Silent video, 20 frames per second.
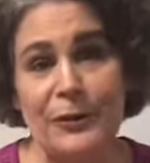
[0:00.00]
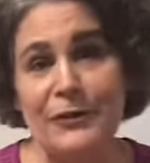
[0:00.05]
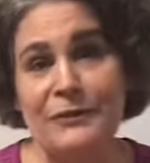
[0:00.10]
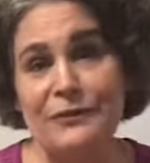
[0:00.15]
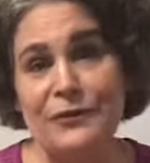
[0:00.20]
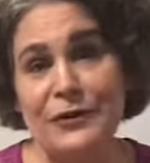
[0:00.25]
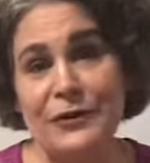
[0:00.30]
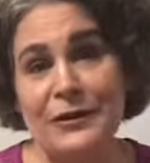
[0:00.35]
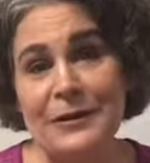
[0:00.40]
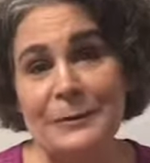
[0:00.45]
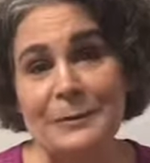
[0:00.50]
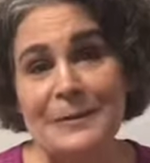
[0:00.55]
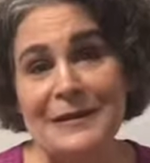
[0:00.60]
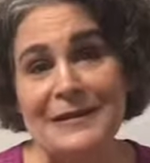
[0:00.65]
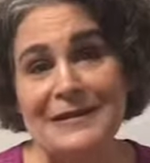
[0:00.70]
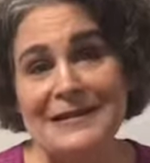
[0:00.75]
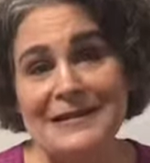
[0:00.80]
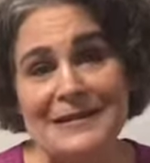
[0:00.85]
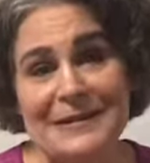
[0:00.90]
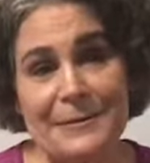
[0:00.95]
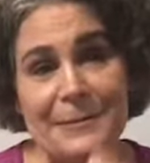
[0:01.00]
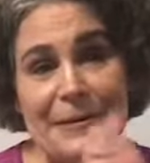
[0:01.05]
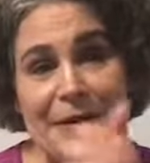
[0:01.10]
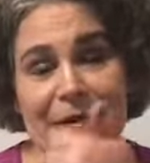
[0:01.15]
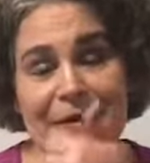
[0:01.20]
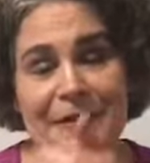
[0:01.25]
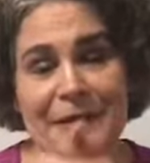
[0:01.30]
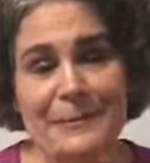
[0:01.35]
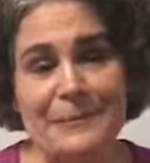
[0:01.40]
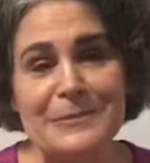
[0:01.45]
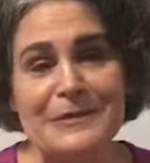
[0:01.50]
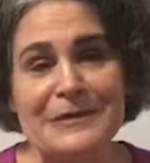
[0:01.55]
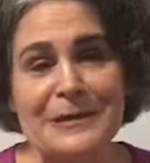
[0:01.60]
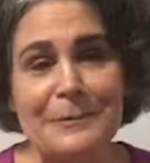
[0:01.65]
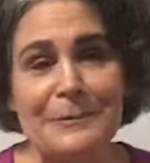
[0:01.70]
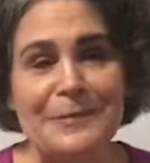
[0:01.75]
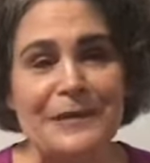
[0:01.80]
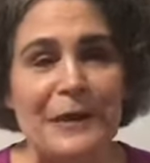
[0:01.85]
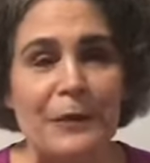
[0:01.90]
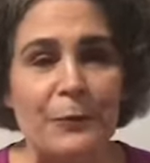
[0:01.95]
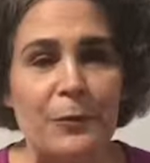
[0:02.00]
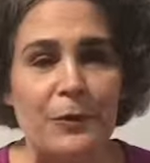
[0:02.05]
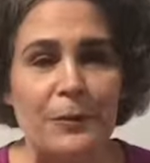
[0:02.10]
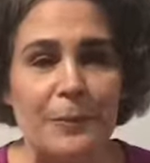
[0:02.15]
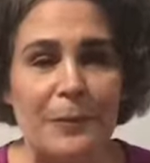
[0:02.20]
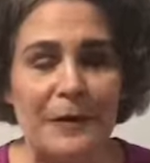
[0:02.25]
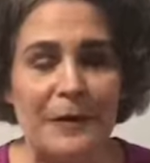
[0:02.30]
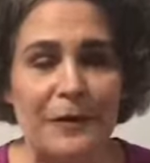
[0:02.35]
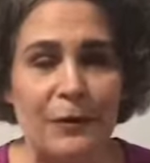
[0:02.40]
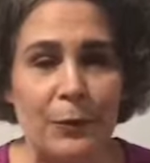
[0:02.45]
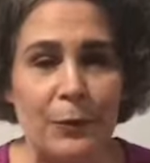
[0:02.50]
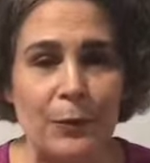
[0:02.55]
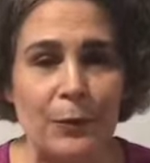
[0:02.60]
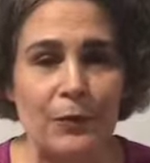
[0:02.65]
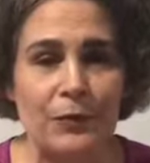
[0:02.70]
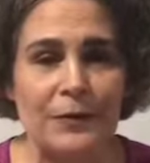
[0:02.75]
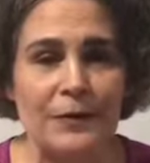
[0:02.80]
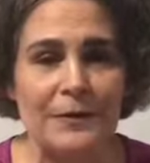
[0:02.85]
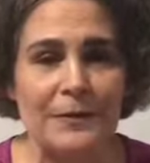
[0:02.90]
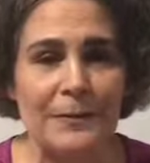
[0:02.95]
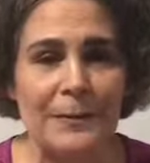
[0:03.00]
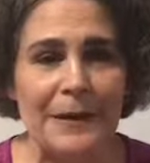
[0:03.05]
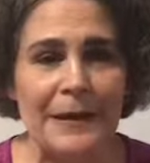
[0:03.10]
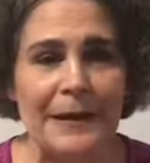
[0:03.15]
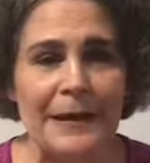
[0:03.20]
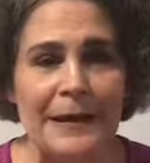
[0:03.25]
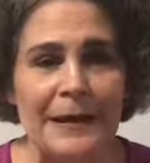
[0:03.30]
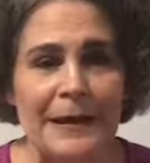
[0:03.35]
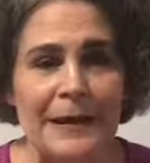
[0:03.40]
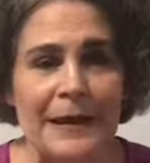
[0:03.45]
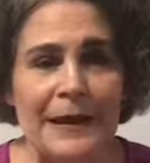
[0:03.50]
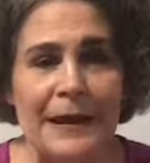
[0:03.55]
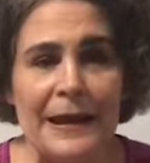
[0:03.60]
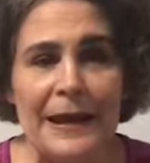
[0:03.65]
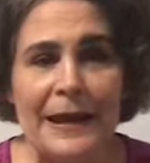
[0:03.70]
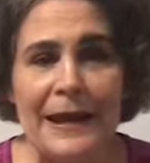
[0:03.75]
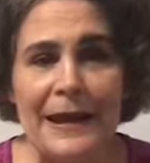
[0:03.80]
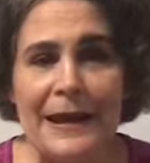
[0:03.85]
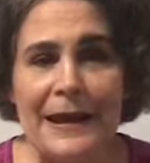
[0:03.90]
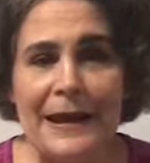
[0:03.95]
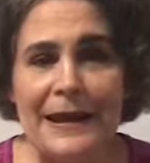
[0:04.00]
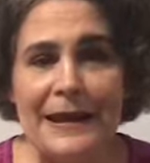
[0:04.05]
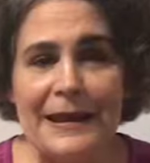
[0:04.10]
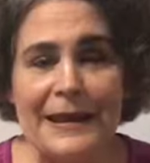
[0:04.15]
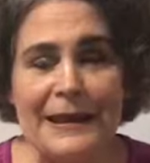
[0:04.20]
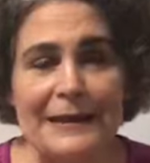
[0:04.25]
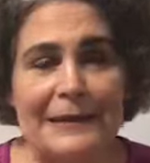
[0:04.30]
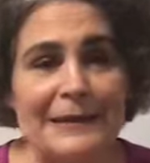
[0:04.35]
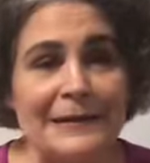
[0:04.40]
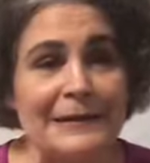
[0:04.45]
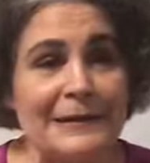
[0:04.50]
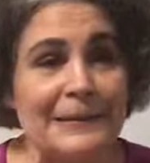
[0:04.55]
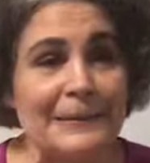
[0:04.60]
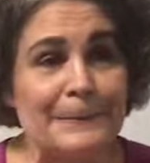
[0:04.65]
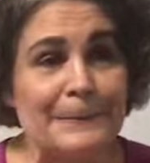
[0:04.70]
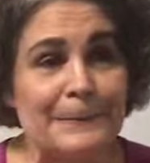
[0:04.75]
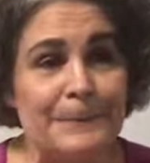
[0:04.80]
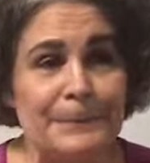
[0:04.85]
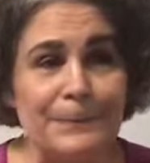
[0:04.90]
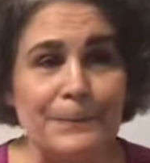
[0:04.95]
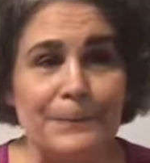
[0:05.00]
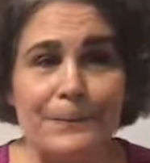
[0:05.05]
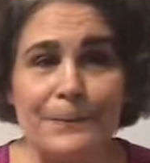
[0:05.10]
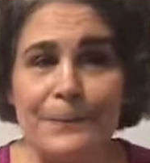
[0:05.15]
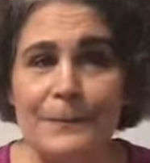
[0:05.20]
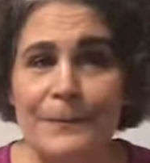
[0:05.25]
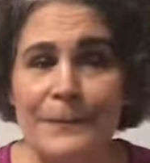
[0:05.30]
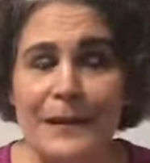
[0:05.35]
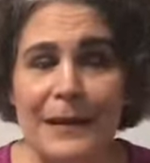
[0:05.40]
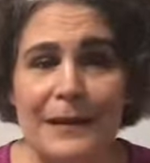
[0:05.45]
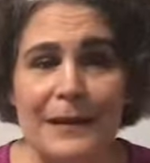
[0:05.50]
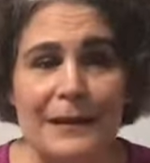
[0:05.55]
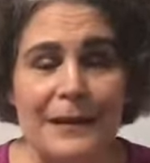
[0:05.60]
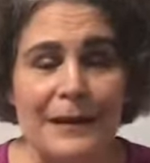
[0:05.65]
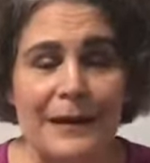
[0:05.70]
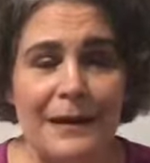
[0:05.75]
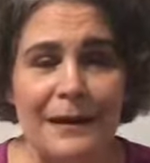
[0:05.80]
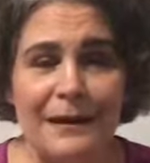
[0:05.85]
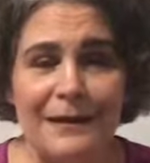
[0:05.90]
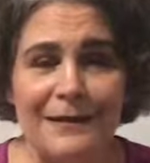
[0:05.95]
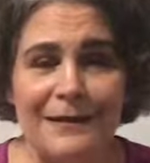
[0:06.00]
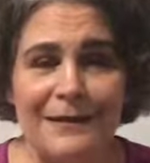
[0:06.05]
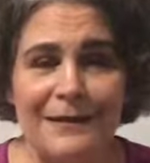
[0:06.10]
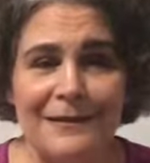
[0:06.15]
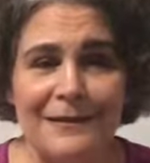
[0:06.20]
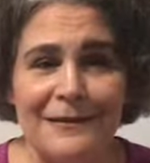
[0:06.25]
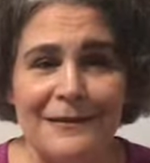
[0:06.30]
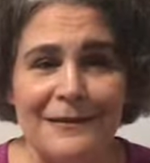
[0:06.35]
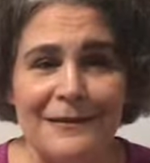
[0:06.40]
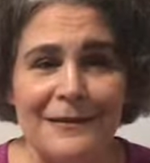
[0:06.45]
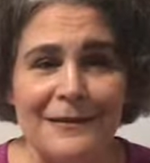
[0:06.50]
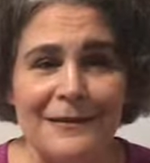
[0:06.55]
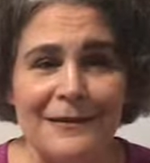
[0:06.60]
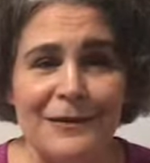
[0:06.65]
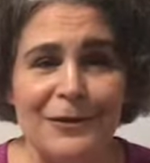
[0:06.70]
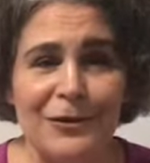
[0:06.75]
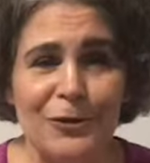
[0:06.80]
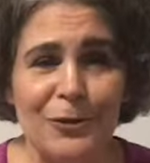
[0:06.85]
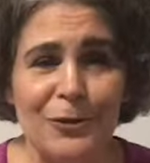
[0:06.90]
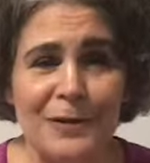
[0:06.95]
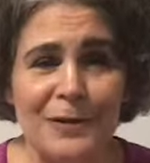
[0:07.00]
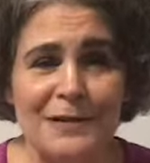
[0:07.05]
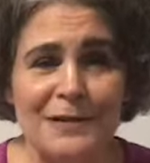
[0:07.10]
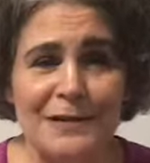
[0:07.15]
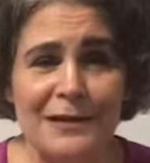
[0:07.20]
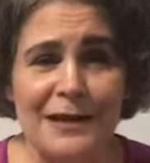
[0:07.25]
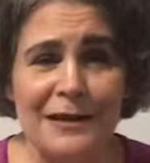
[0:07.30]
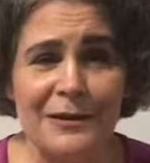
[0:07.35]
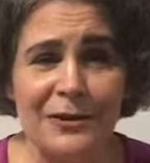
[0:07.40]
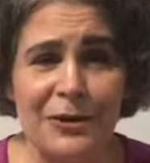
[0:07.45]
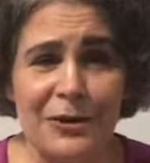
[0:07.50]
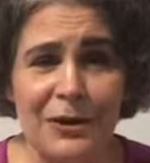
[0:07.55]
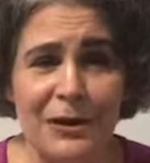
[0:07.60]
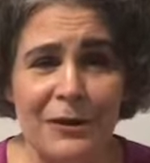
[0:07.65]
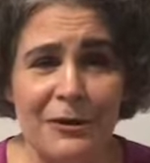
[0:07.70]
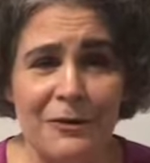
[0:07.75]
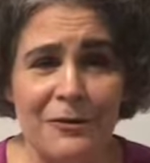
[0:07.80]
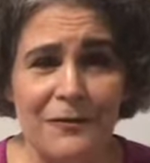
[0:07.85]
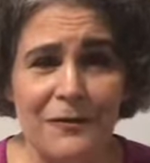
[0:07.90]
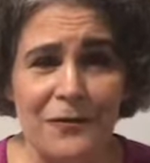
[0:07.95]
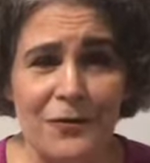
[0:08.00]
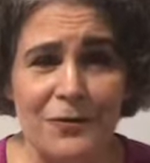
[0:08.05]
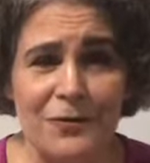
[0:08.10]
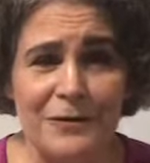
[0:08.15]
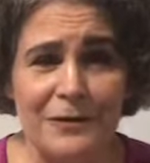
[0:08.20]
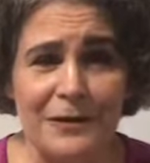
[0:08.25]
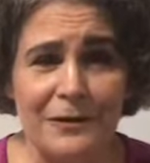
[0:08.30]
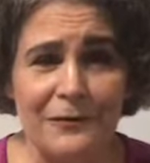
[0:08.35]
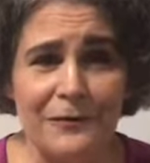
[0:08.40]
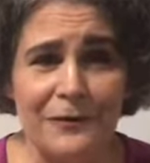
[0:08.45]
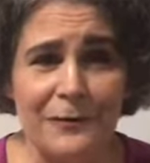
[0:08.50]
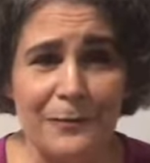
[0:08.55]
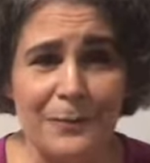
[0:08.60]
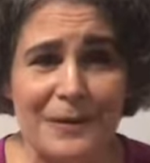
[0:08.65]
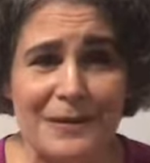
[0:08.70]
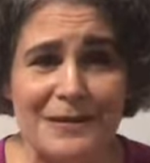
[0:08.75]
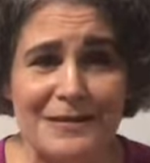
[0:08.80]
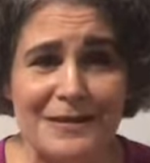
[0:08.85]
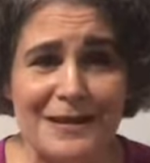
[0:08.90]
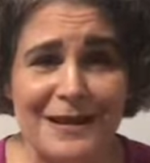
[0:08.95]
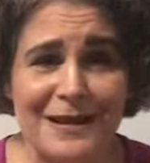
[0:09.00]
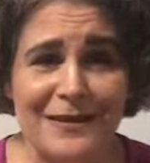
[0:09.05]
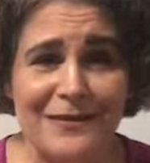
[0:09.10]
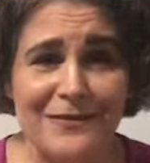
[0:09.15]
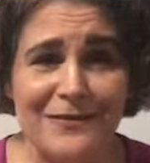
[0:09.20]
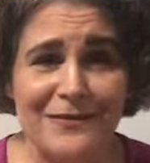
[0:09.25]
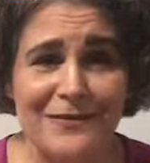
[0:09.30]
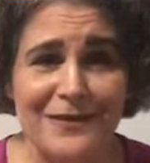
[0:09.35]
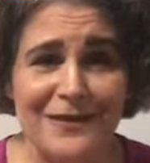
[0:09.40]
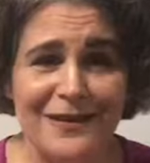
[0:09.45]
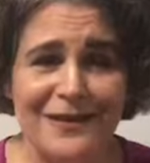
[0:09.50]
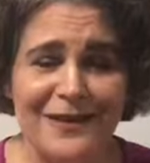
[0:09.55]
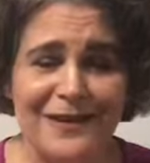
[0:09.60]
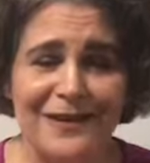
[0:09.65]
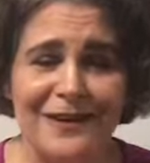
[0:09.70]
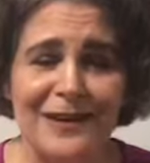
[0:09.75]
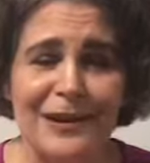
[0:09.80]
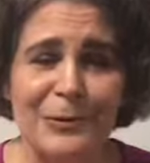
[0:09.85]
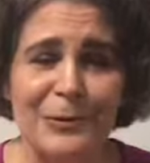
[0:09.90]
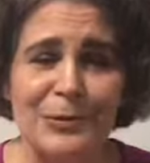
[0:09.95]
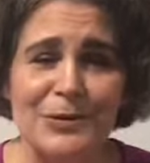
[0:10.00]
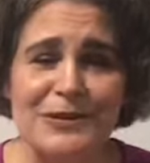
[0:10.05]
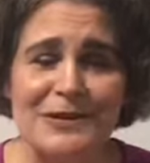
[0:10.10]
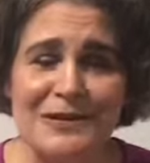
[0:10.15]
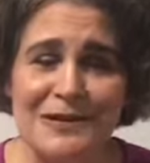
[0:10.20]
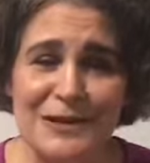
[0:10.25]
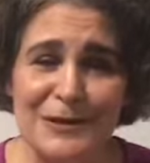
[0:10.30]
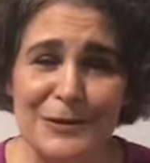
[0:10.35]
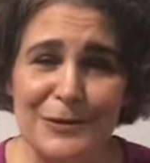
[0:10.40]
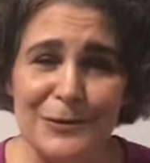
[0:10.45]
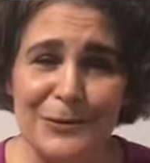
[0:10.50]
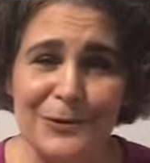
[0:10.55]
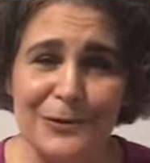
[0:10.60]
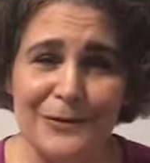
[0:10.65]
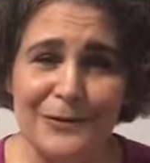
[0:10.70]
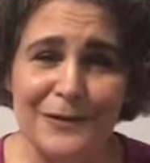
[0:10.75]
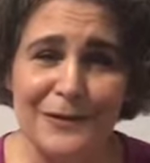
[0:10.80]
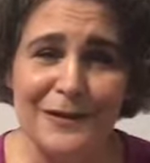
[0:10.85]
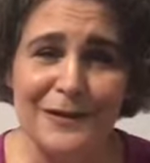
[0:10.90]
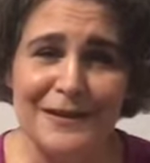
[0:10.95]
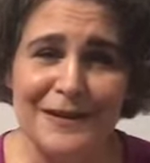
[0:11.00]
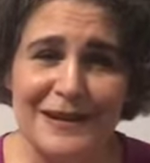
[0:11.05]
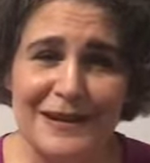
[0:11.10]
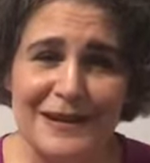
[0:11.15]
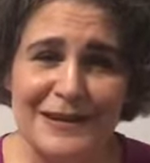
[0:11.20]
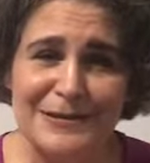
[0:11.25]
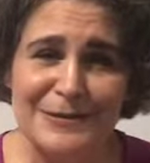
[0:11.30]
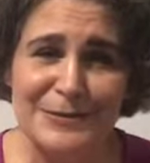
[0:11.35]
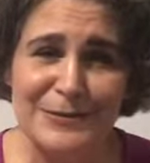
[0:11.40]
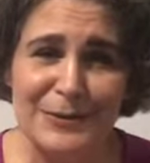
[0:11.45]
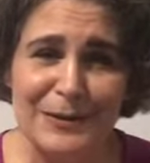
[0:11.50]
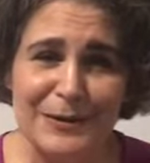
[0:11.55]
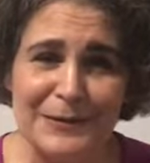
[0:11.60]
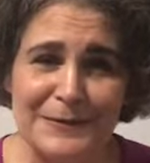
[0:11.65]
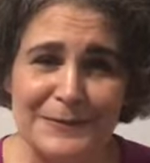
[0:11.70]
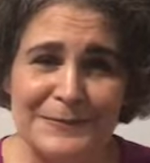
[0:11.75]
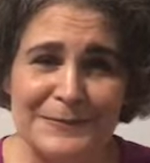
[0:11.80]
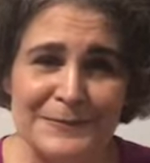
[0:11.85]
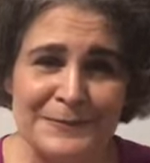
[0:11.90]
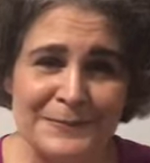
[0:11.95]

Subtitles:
If you did, please give me a thumbs up. That would mean the world to me. And yeah, you guys take good care of yourself. Be safe, and I will see you on the next one.